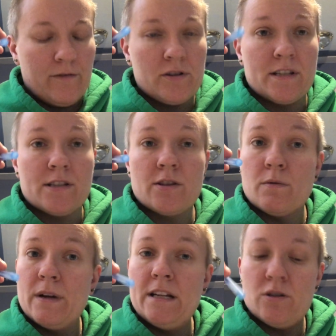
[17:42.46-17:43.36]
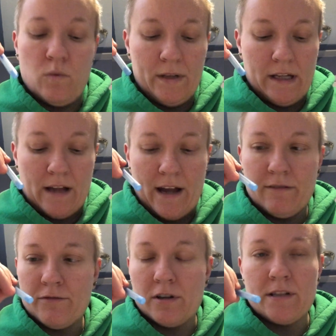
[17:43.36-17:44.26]
versus
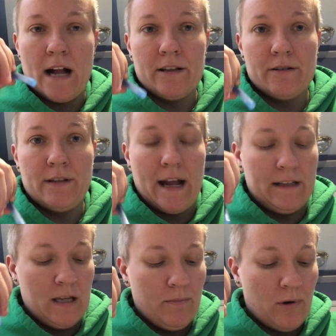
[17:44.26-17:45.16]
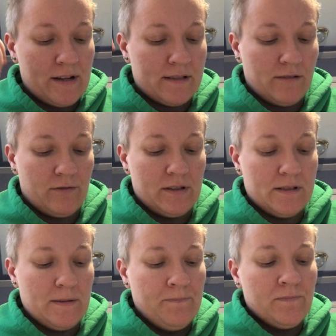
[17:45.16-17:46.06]
$3.29 for $1.90 price
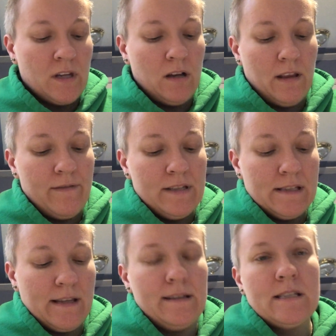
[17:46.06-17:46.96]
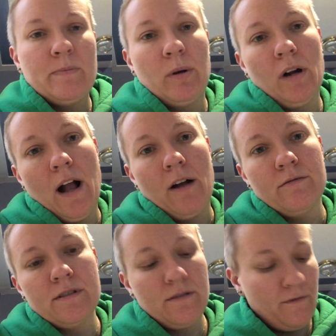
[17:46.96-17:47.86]
difference. 11 cents per
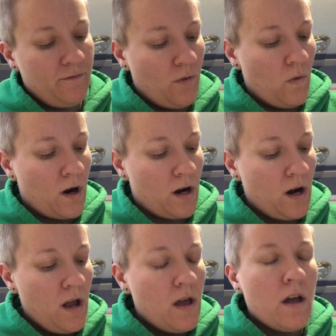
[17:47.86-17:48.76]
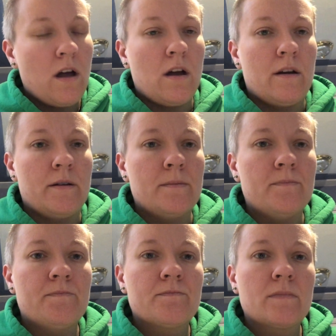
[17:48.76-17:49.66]
ounce for
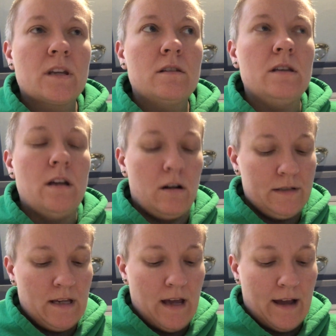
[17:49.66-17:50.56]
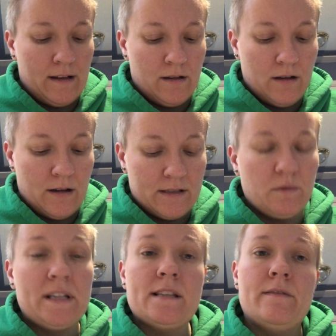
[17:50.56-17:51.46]
the Aldi and
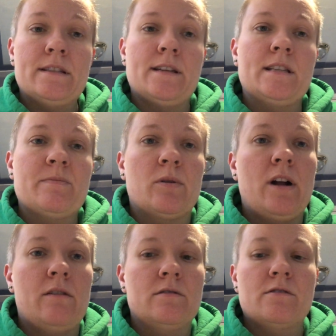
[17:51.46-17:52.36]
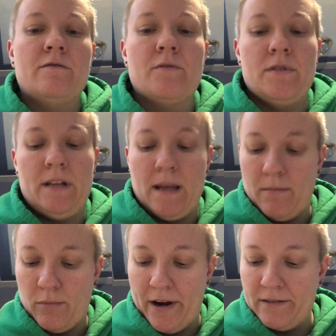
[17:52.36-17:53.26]
27 cents per ounce for the
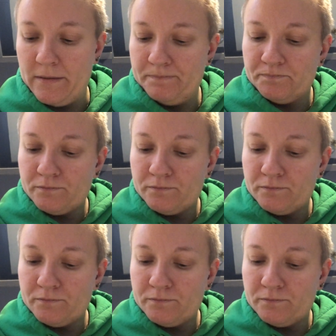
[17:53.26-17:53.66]
name brand.